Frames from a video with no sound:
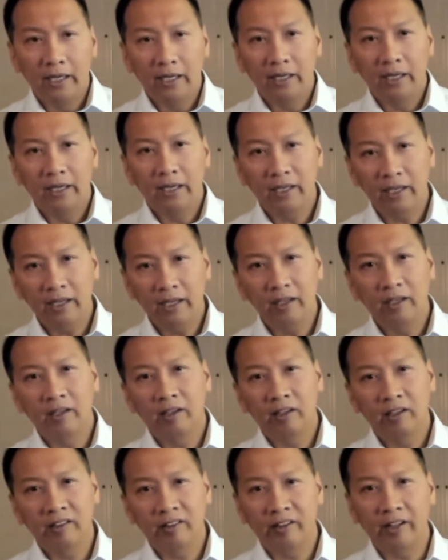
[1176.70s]
It
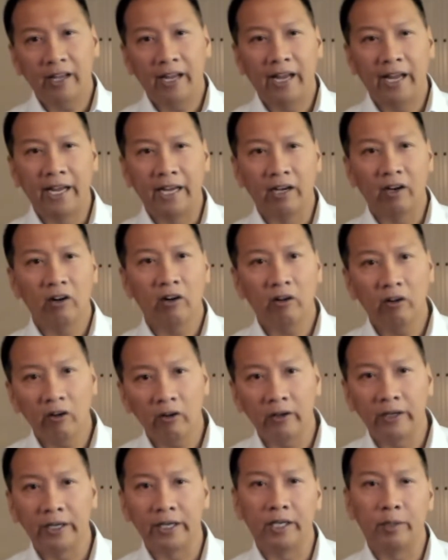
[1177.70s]
is a
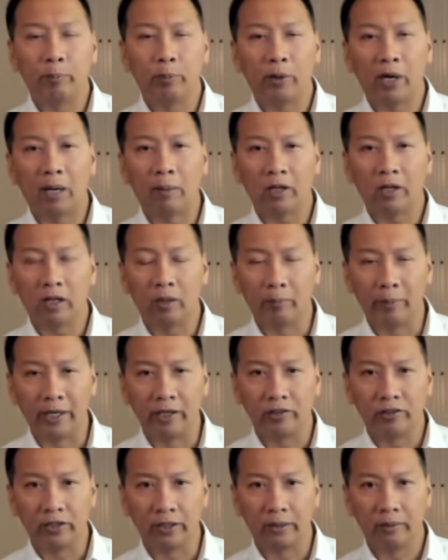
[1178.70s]
hurried
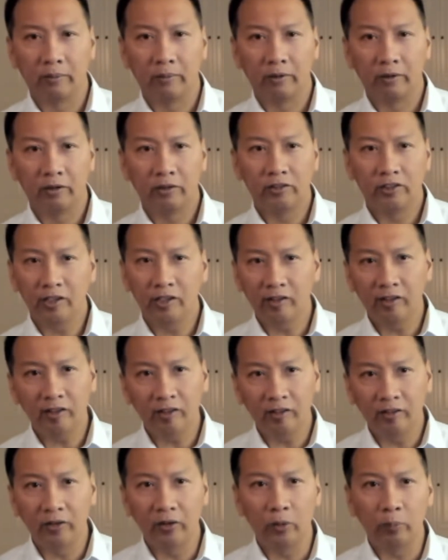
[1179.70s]
proclamation. Jesus
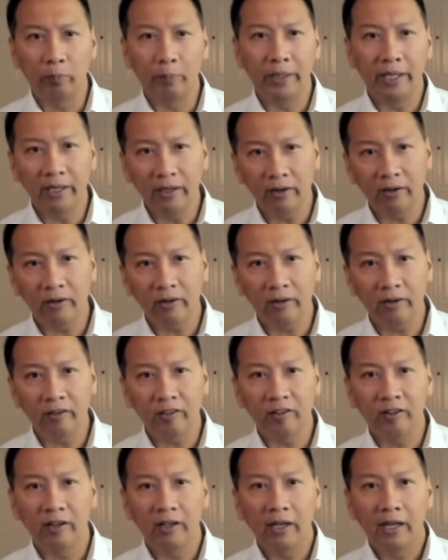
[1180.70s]
knew Peter's
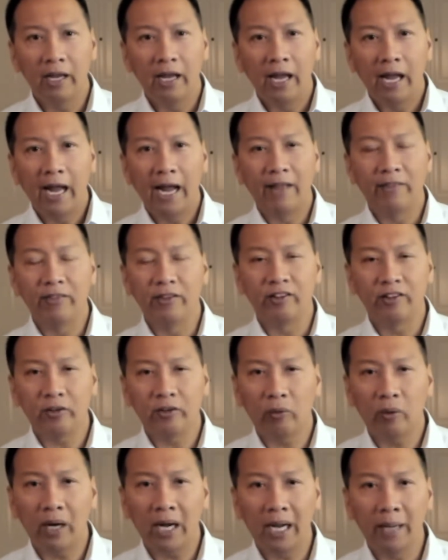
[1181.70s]
and the
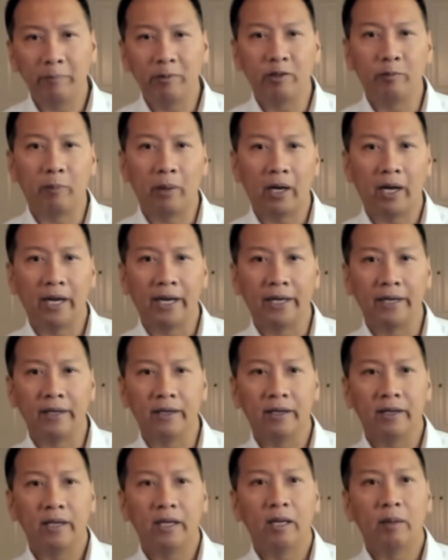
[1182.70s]
scribe's mind
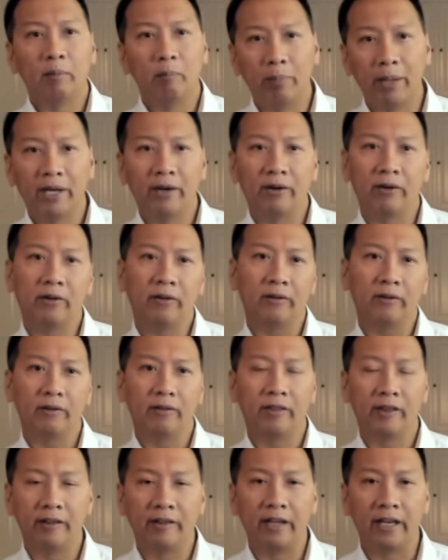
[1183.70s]
better
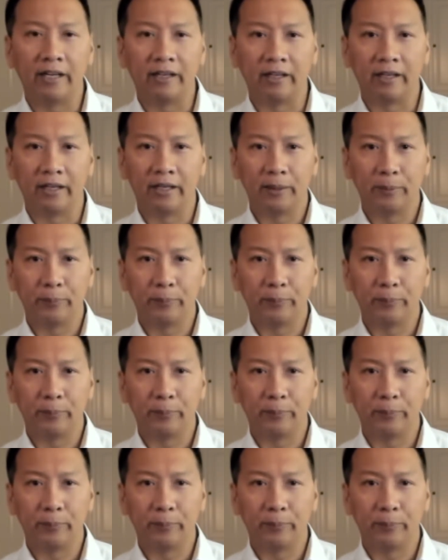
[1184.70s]
than they did.